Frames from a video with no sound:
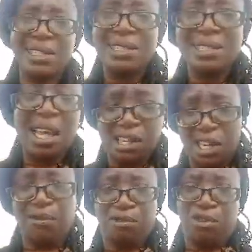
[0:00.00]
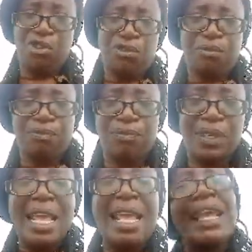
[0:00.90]
standard for you.
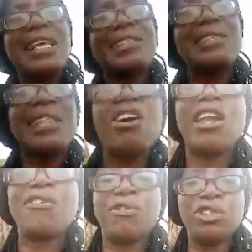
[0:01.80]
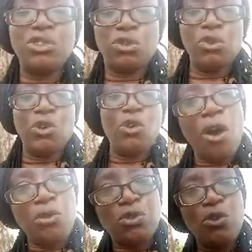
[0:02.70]
It is now left for you to
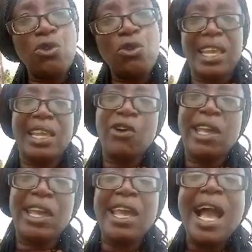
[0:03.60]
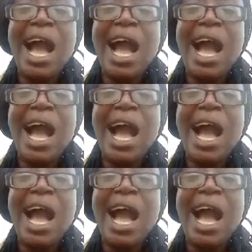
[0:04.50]
go to look again, okay,